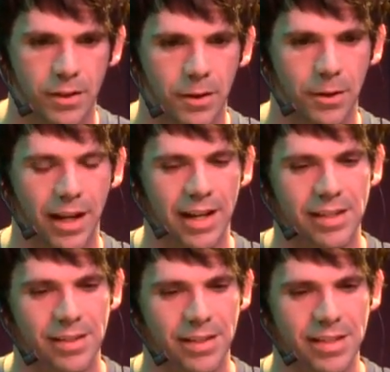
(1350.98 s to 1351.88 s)
Okay,
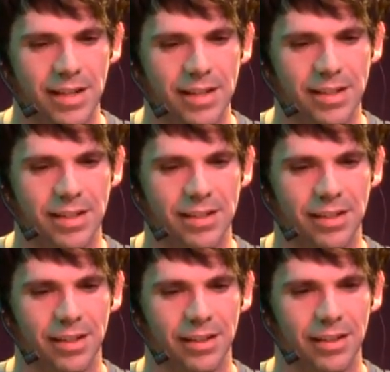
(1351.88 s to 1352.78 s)
so this session's
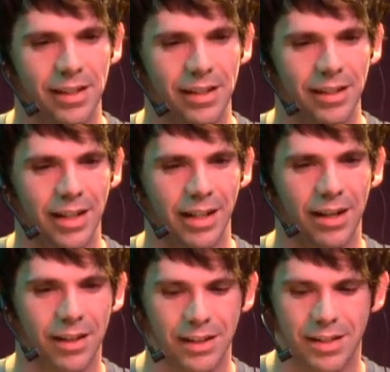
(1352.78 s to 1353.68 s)

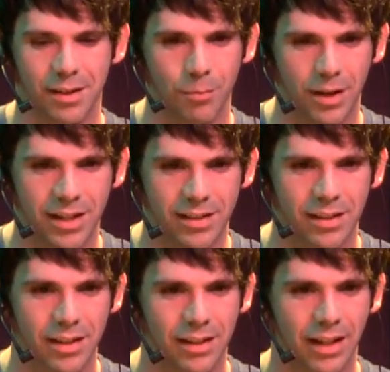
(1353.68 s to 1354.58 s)
in some ways
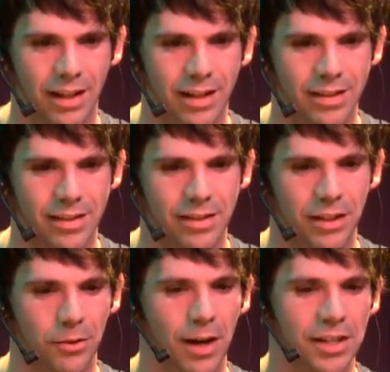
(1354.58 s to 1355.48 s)
like a
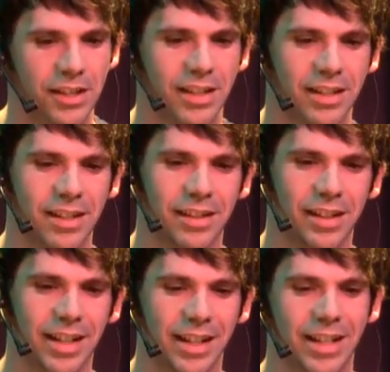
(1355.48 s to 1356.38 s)
digression.
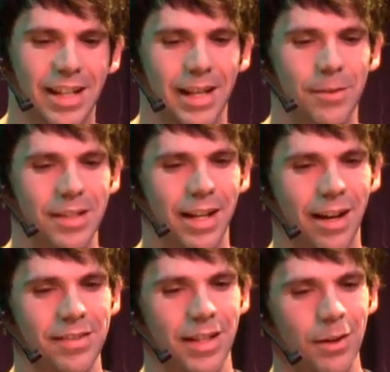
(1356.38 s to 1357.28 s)
Like I was like,
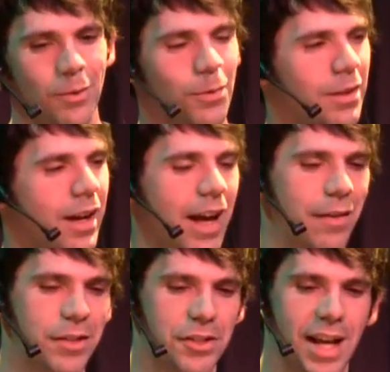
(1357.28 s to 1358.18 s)
oh well, I
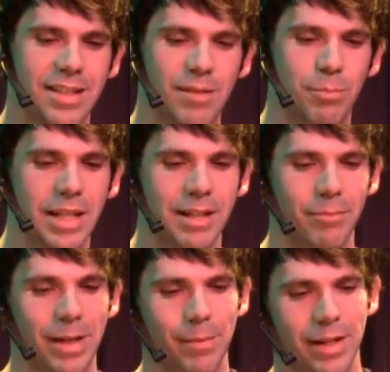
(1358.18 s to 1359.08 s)
have the jazzy beat.
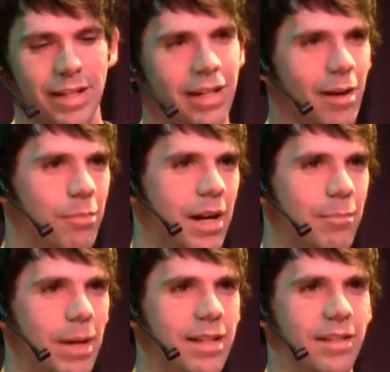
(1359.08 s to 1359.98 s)
Maybe I need an
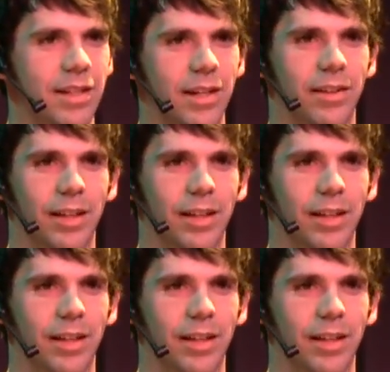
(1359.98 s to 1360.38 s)
upright bass in here.